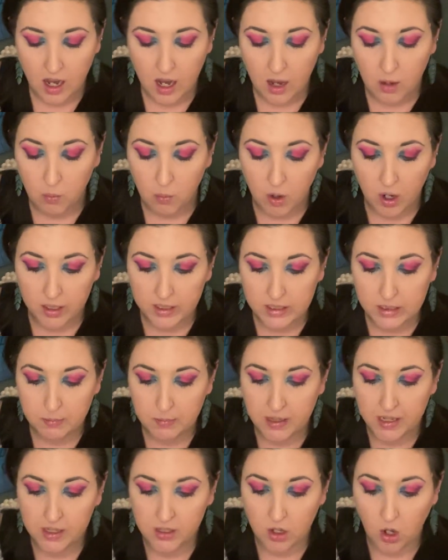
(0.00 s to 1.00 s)
I want to
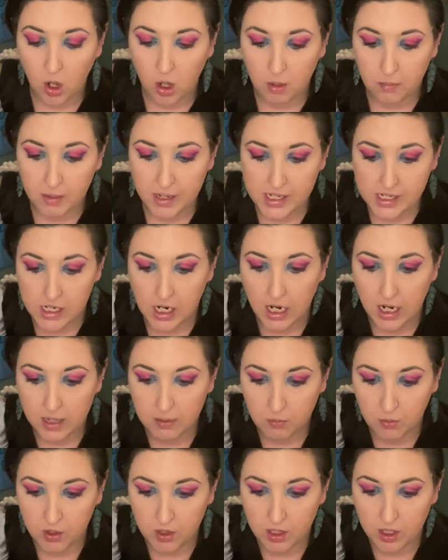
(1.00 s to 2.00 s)
spend all my
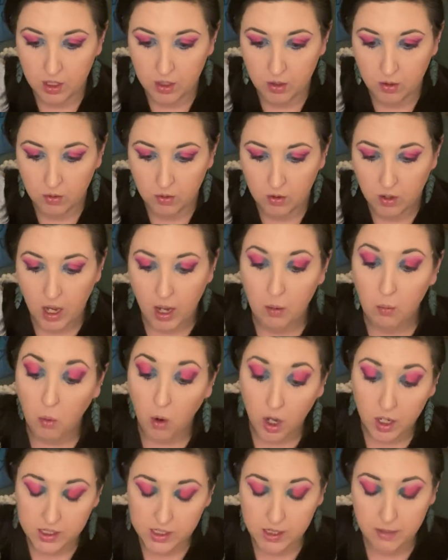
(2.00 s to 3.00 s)
time with you. I
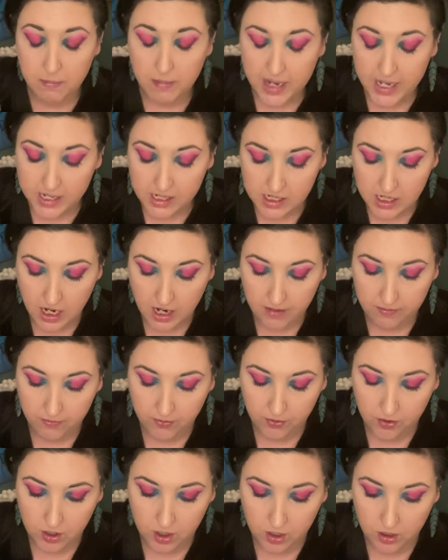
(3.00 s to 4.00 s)
want to make time
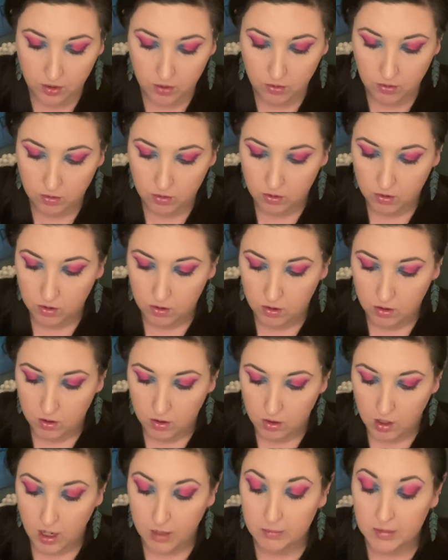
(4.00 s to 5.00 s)
for you.
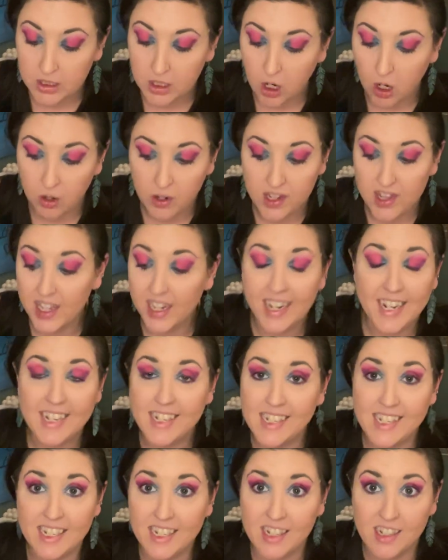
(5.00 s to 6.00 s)
I'm sorry that I
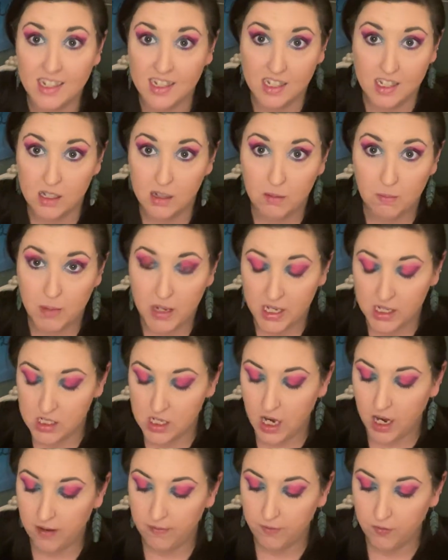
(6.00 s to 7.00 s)
didn't make
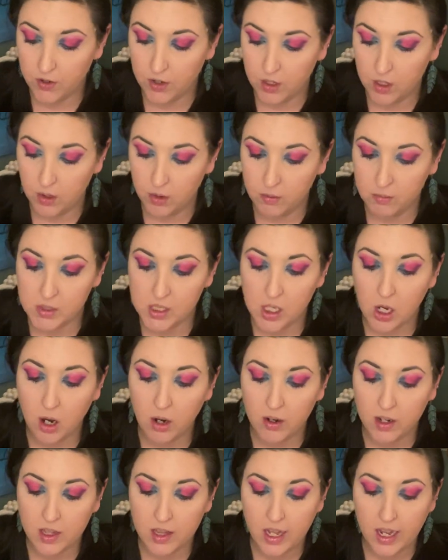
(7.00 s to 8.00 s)
time for you. I'm
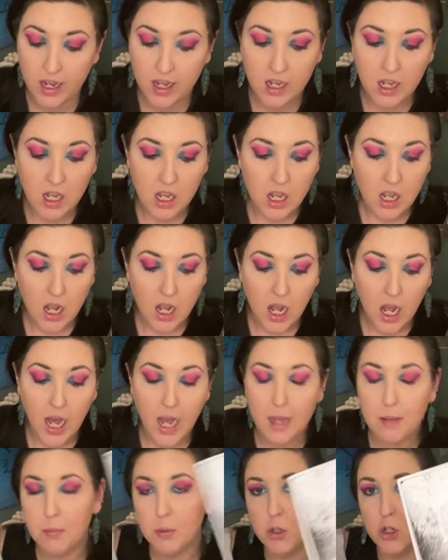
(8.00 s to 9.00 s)
sorry that
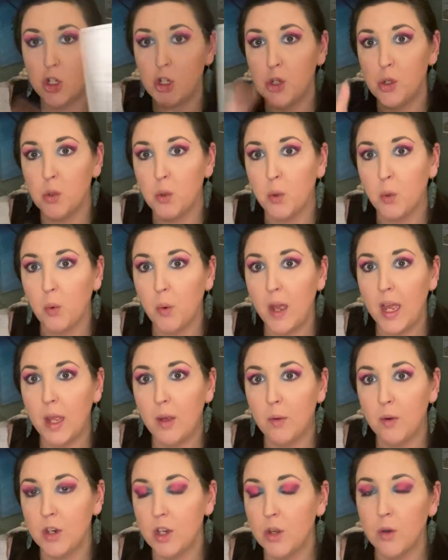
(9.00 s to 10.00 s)
I pushed you
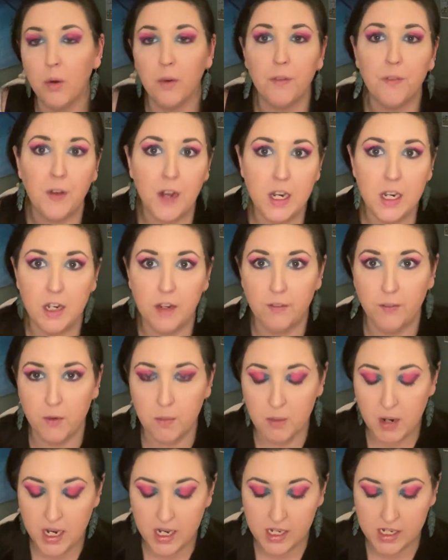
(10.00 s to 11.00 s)
away when you were fighting for
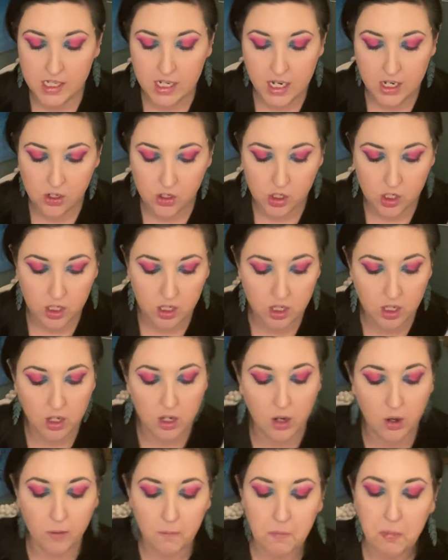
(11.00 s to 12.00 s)
my attention. You
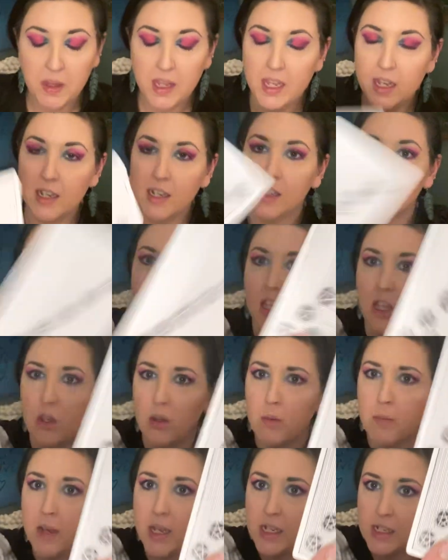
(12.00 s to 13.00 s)
know, it's like
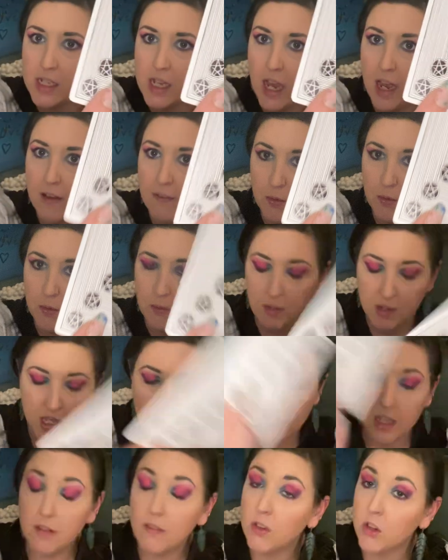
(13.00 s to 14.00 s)
you made time for
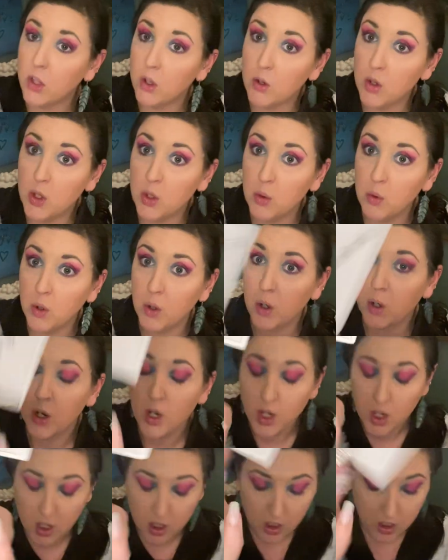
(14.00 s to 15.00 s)
me, even though you were,
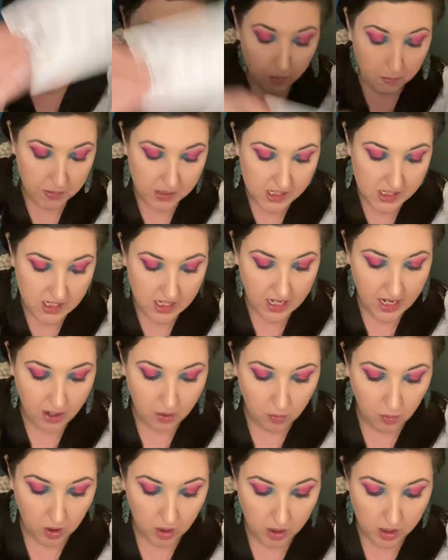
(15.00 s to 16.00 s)
you know, busy
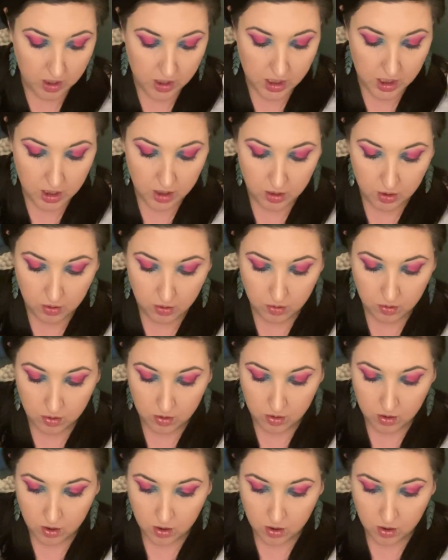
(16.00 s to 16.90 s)
at work too.